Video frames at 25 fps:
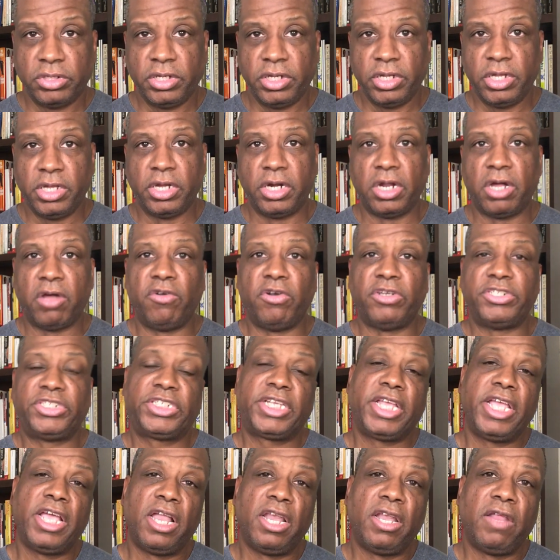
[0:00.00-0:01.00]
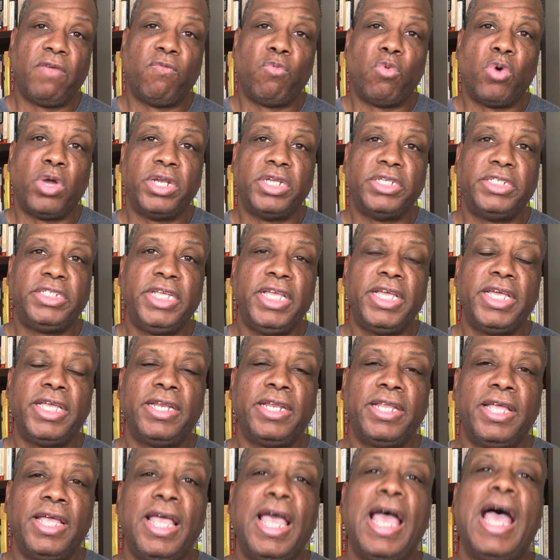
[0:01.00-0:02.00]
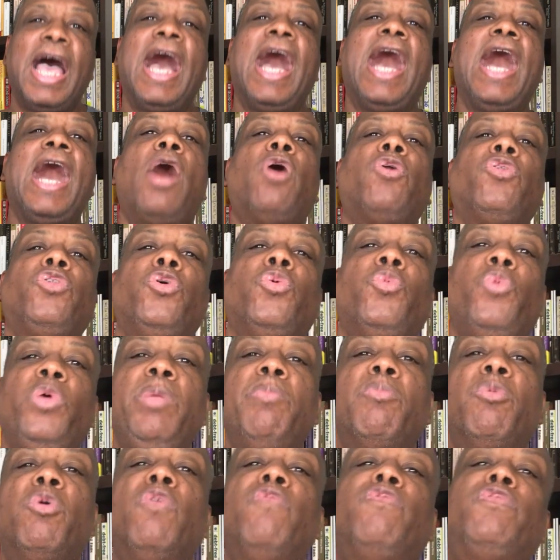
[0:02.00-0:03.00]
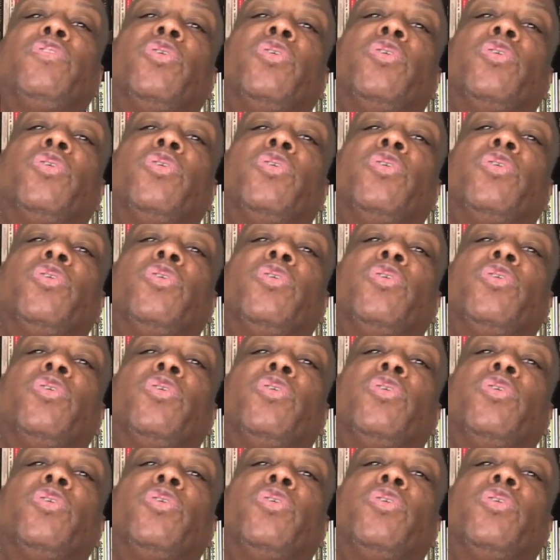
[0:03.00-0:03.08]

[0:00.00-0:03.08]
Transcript: And on a scale of 1 to 10, how do we move